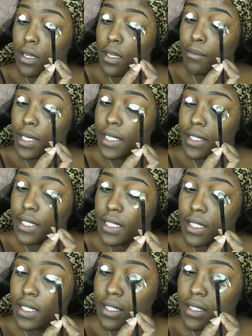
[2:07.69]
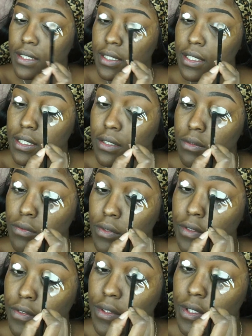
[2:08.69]
I'm blending it in
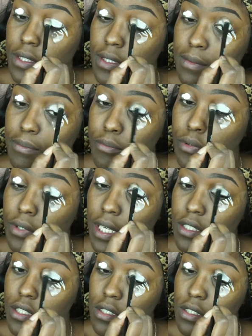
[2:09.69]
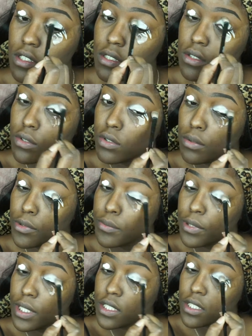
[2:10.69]
with this brush. It's just a normal
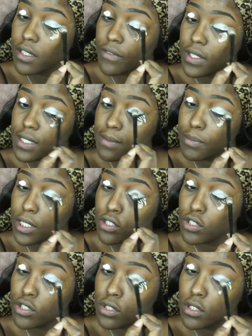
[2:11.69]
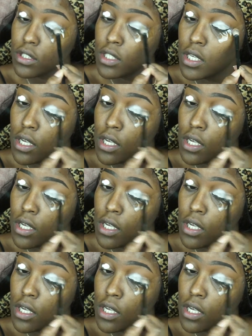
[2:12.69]
brush, nothing special.